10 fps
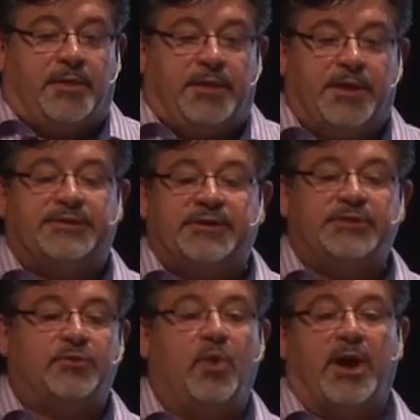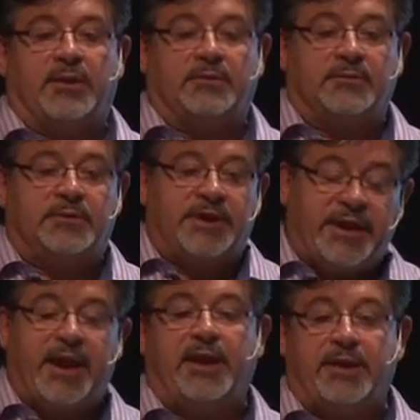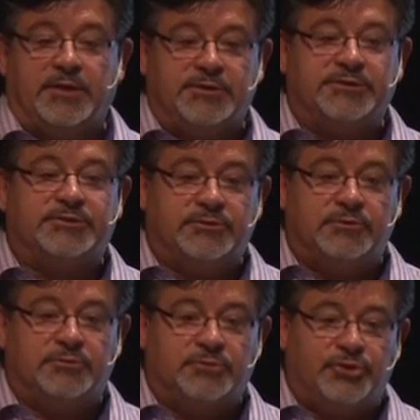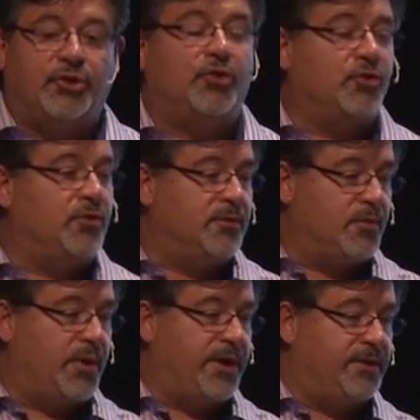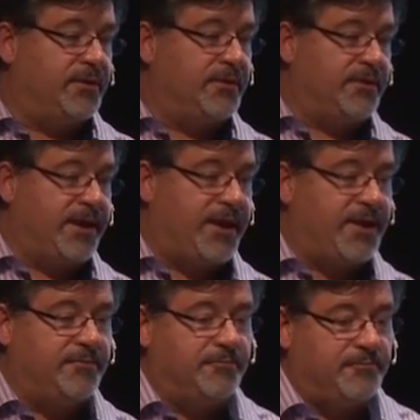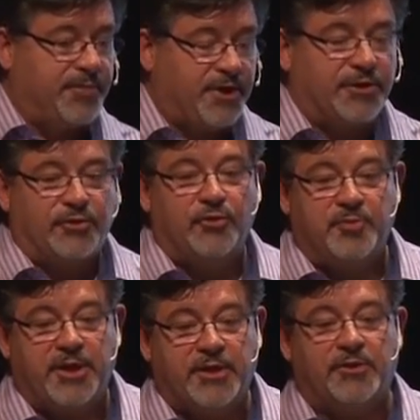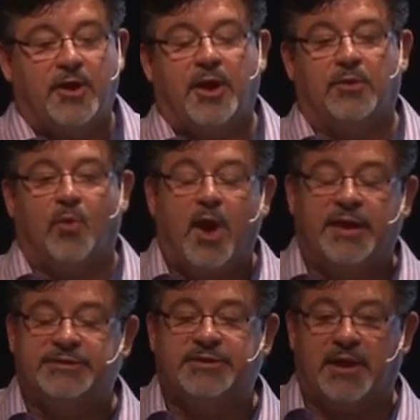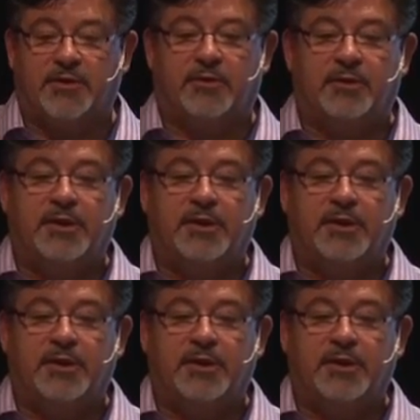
this is what Canadians do when they build a $2 million wine cellar.